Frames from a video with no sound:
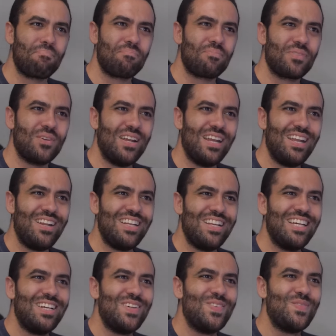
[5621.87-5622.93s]
right?
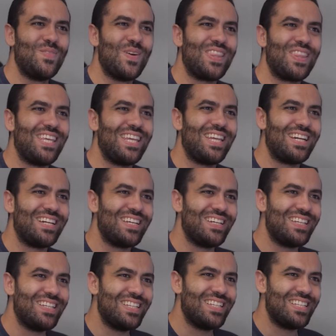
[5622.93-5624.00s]
But the uh,
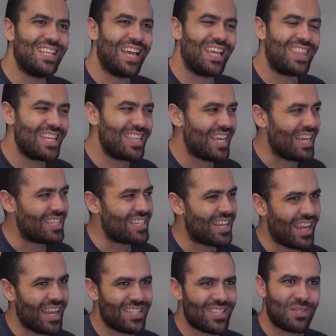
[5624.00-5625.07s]
I think the
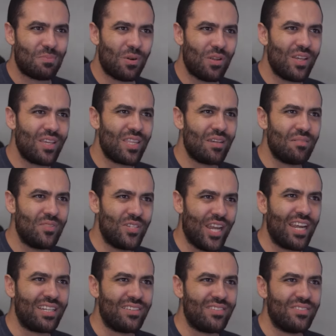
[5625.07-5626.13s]
SKS is probably the
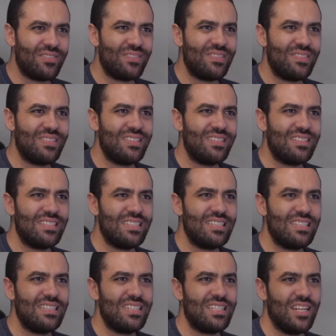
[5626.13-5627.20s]
objective,
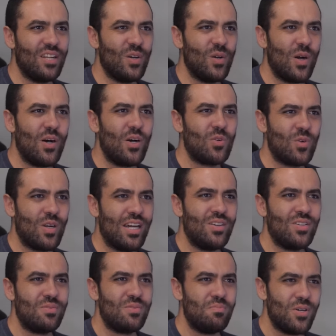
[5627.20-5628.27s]
you know, all
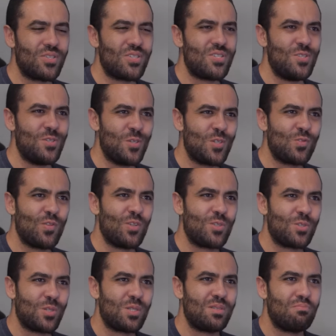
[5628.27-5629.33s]
round most useful
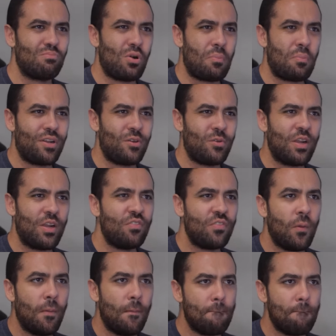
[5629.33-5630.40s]
just property rifle.
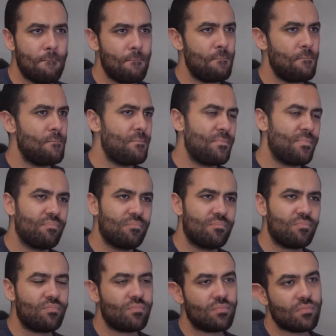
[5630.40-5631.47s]
My only
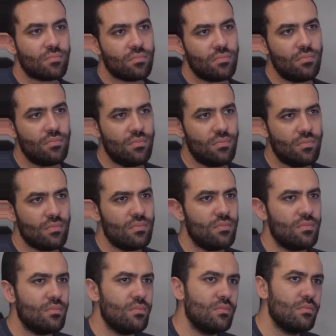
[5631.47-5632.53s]
objection to the SKS is
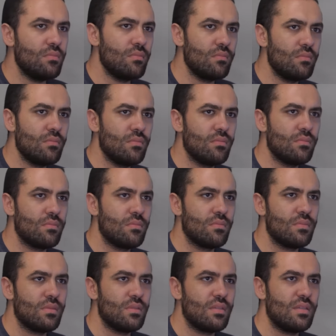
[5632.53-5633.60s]
it's huge.
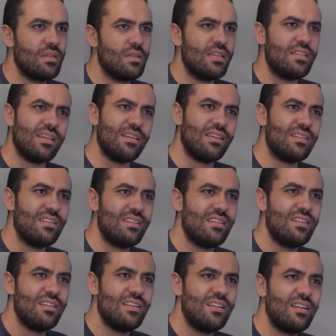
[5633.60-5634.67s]
Is it?
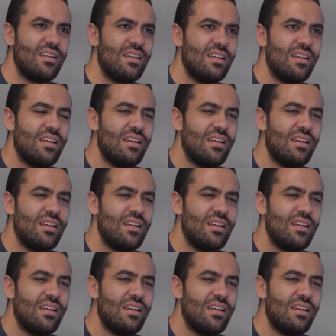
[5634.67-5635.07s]
It's still it's still